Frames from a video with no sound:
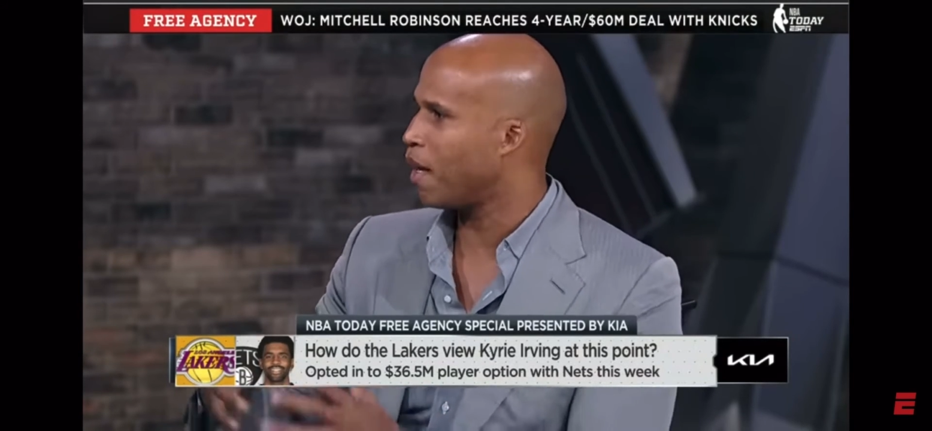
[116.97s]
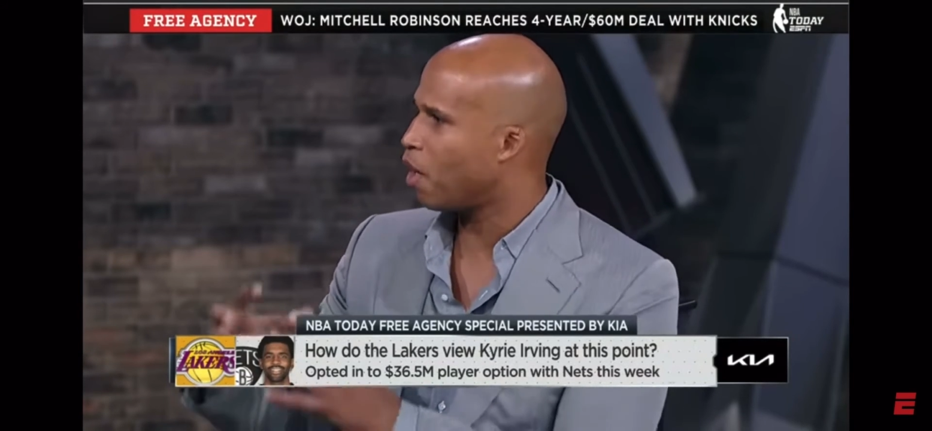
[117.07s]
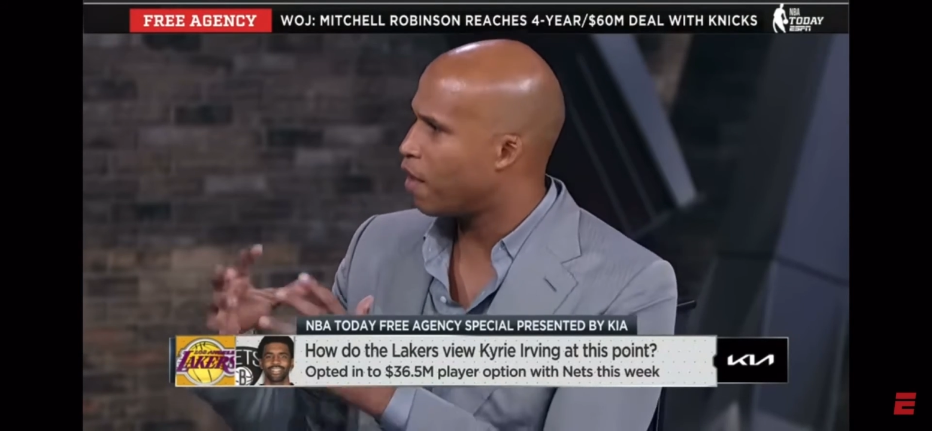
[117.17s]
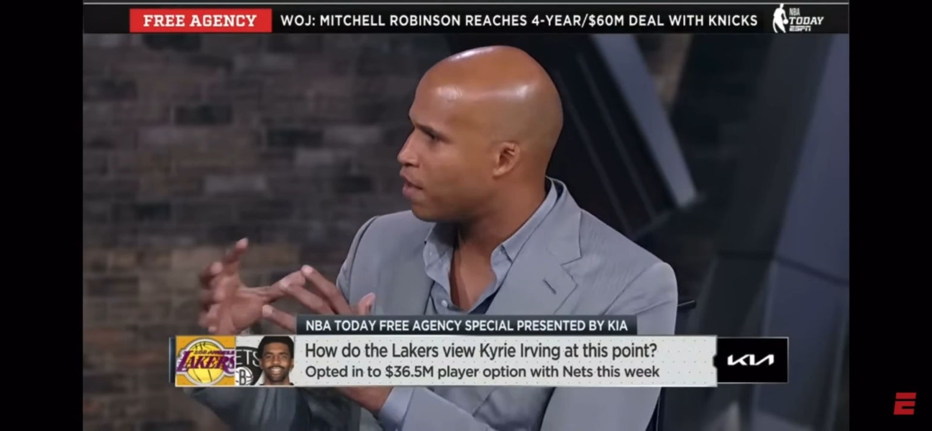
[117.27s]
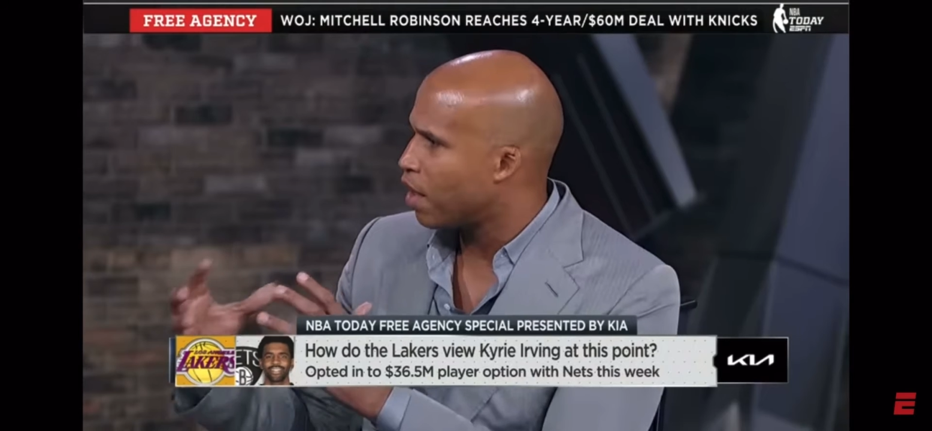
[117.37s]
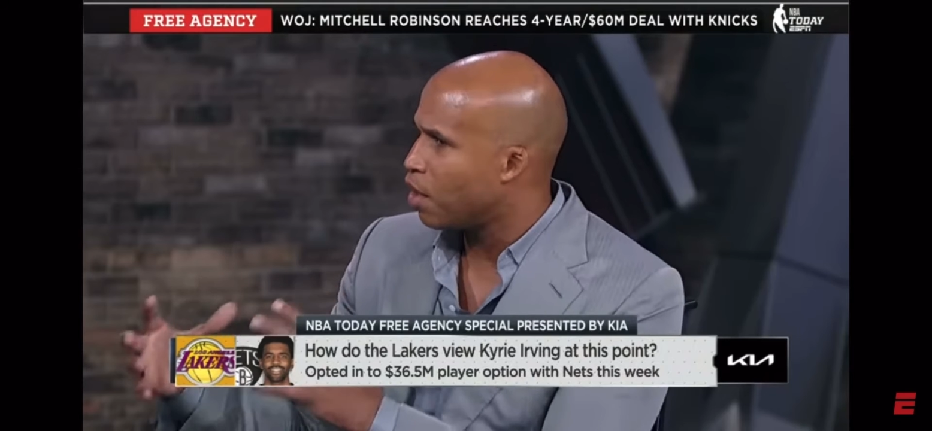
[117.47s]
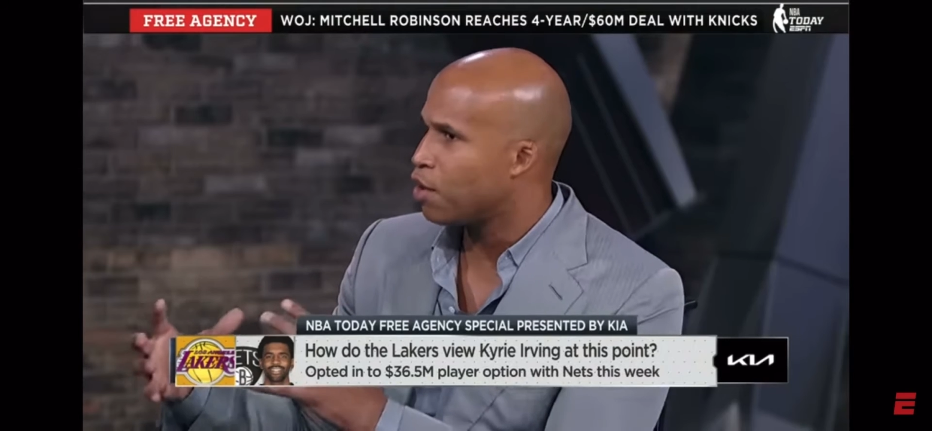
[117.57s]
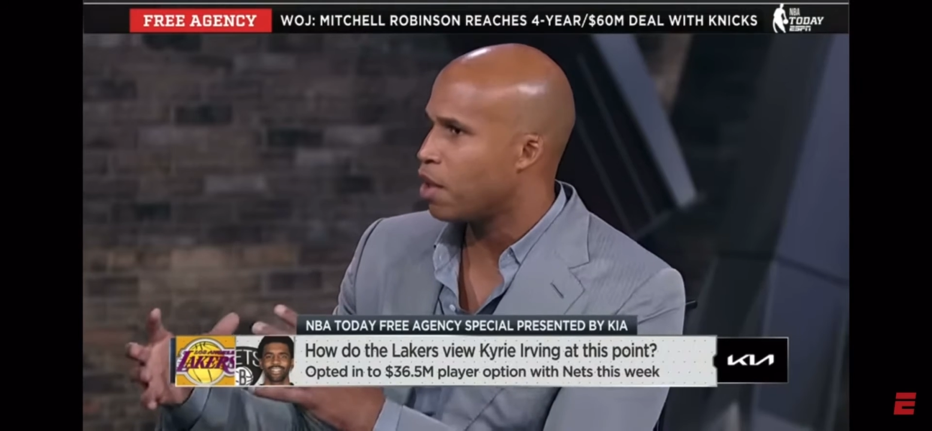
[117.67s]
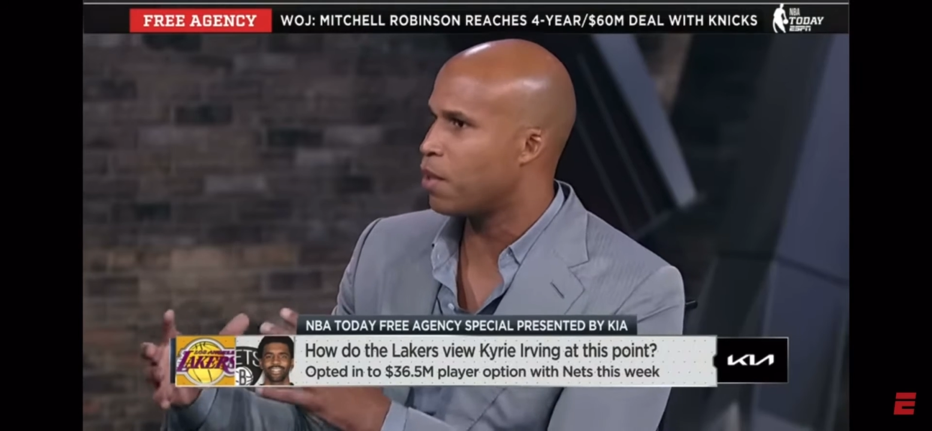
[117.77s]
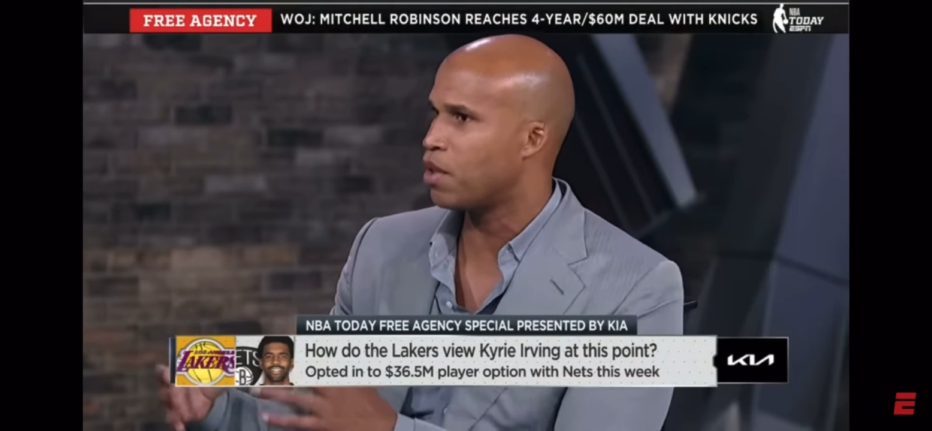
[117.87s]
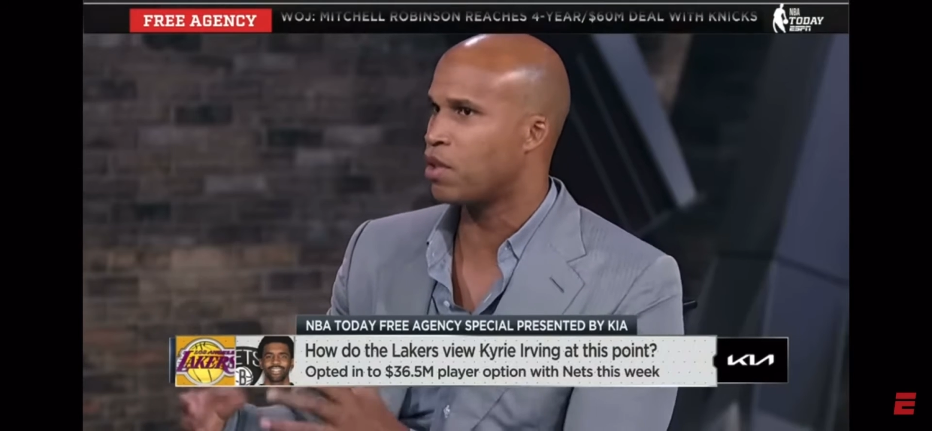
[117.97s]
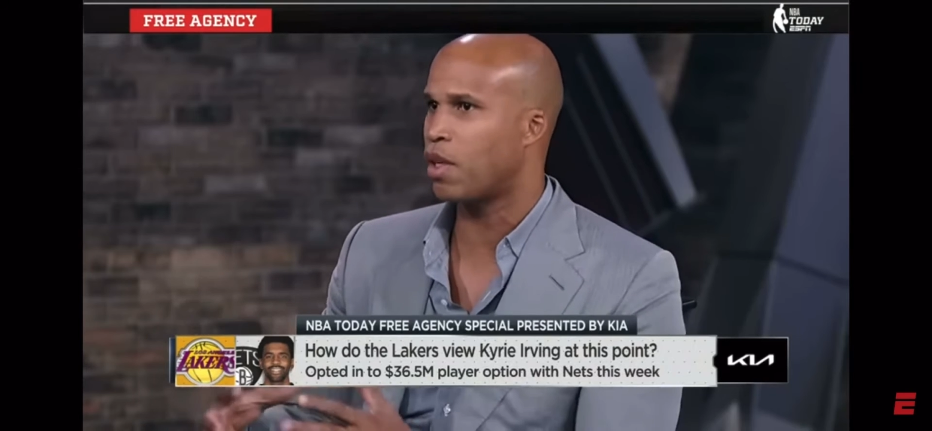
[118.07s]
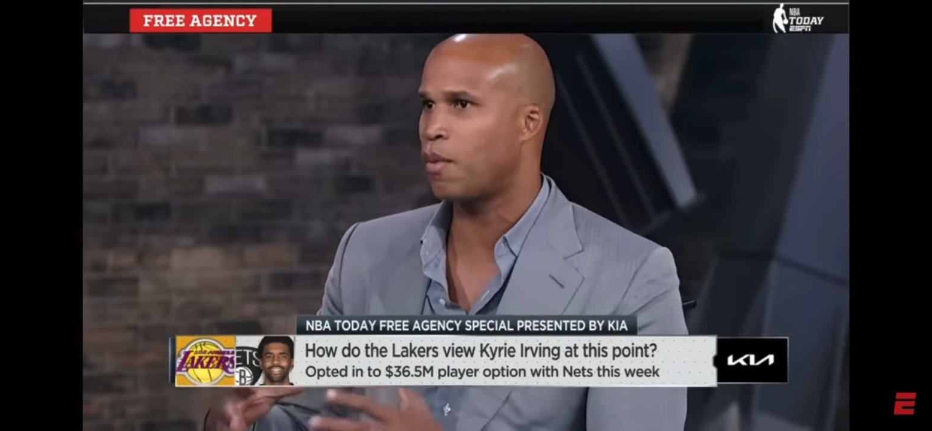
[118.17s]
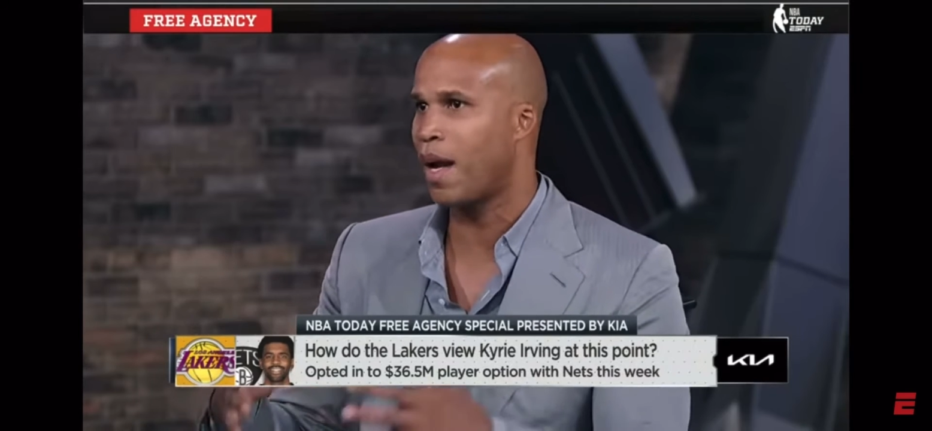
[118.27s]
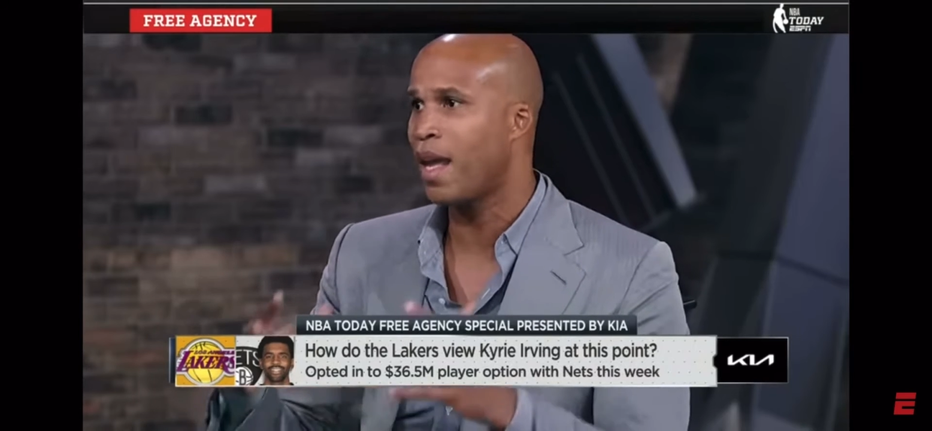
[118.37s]
way or his energy was a
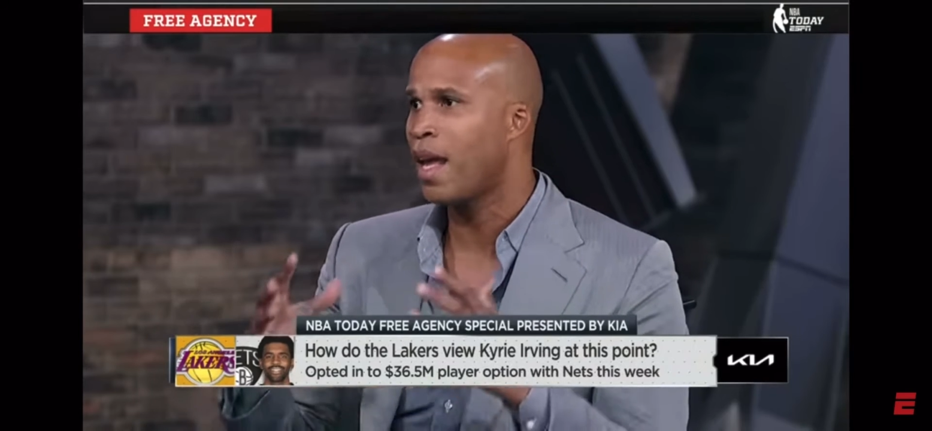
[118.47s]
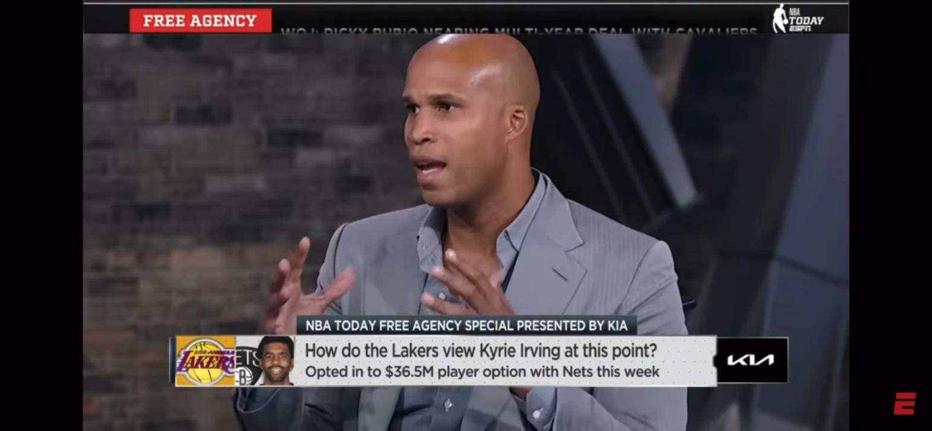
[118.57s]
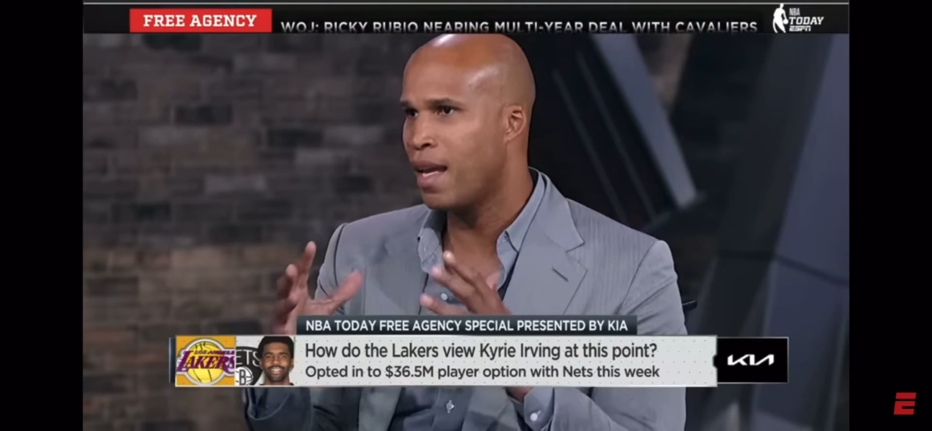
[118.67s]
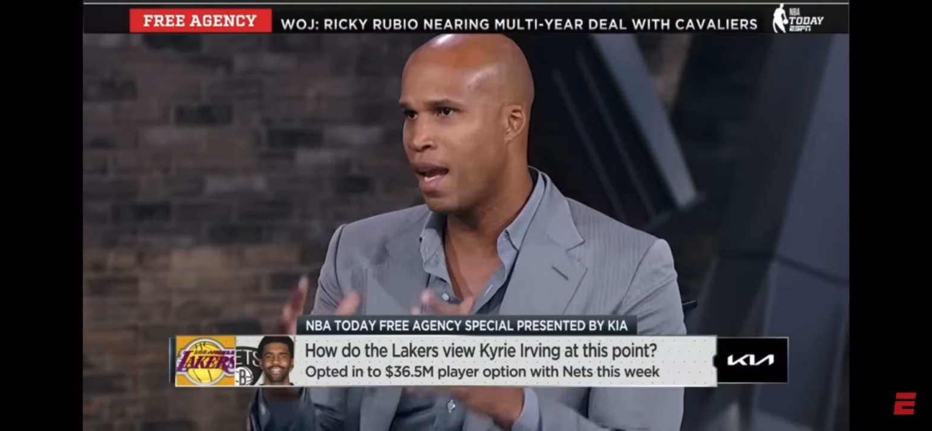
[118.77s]
certain way,